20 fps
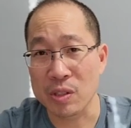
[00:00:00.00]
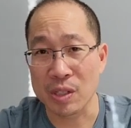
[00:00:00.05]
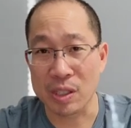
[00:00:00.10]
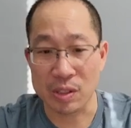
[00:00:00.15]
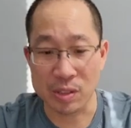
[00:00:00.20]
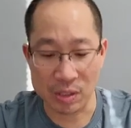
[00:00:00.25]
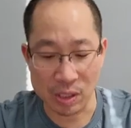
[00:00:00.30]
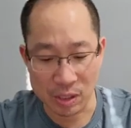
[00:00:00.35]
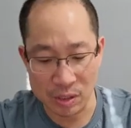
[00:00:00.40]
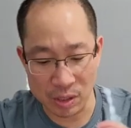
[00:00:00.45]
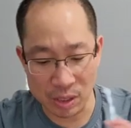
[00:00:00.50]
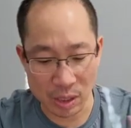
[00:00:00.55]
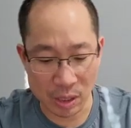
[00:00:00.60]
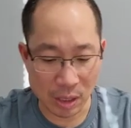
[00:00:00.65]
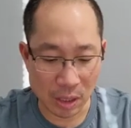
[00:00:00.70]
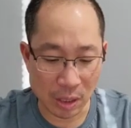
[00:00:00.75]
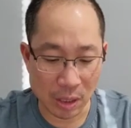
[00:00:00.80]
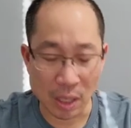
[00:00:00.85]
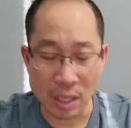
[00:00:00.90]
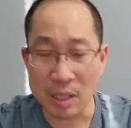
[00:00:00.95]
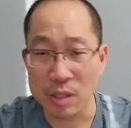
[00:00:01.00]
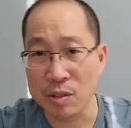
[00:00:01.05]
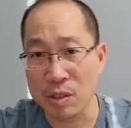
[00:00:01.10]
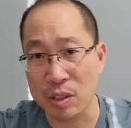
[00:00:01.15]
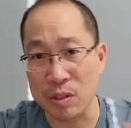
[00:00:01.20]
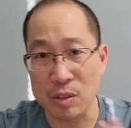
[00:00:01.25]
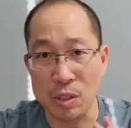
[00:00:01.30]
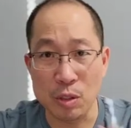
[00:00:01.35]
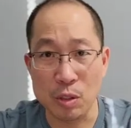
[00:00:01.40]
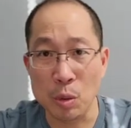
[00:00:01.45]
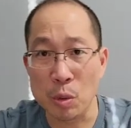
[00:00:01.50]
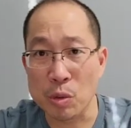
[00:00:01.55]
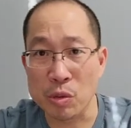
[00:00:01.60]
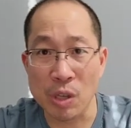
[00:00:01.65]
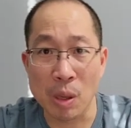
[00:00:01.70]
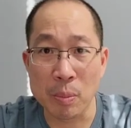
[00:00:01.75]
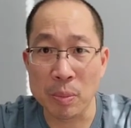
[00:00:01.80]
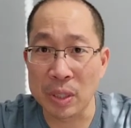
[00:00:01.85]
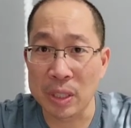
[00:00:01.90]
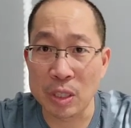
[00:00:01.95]
It's like 62
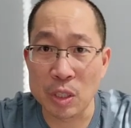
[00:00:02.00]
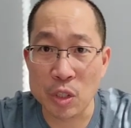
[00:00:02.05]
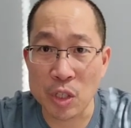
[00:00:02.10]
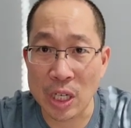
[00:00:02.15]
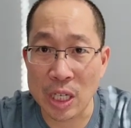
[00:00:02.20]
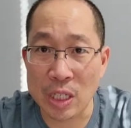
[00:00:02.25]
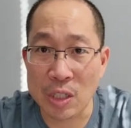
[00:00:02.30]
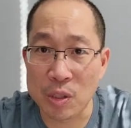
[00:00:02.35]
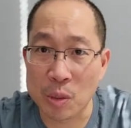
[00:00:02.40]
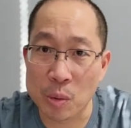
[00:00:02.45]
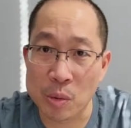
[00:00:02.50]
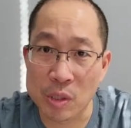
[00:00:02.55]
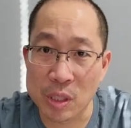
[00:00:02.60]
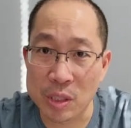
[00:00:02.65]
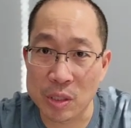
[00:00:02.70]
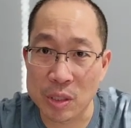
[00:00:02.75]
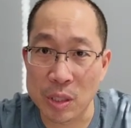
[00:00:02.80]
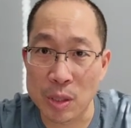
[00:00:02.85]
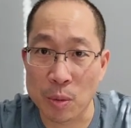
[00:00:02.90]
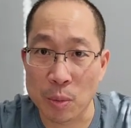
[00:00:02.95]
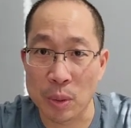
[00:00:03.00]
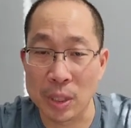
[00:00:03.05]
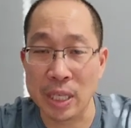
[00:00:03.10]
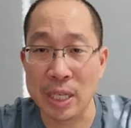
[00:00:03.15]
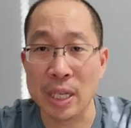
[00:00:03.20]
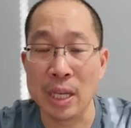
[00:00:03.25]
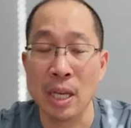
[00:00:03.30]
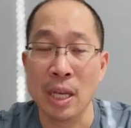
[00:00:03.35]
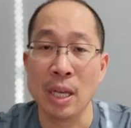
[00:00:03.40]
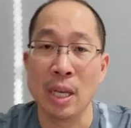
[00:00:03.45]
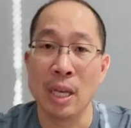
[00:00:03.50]
something and change, so 63.